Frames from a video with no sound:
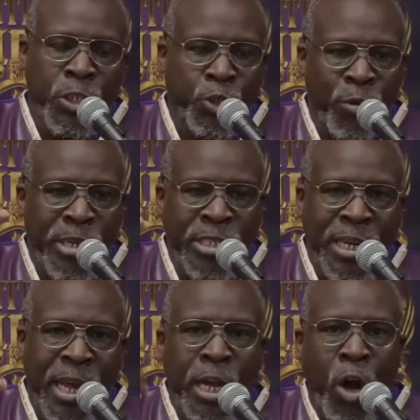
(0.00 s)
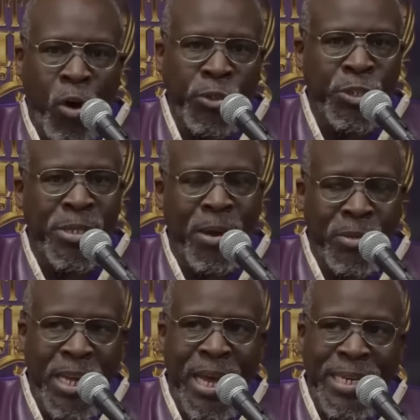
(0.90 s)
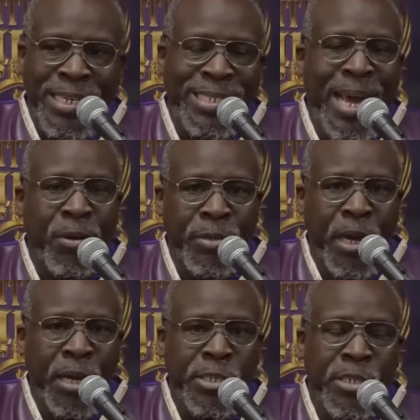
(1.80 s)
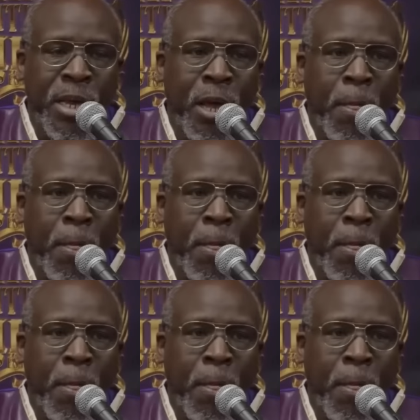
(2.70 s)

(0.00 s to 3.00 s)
to trust in a culture that was handed down to us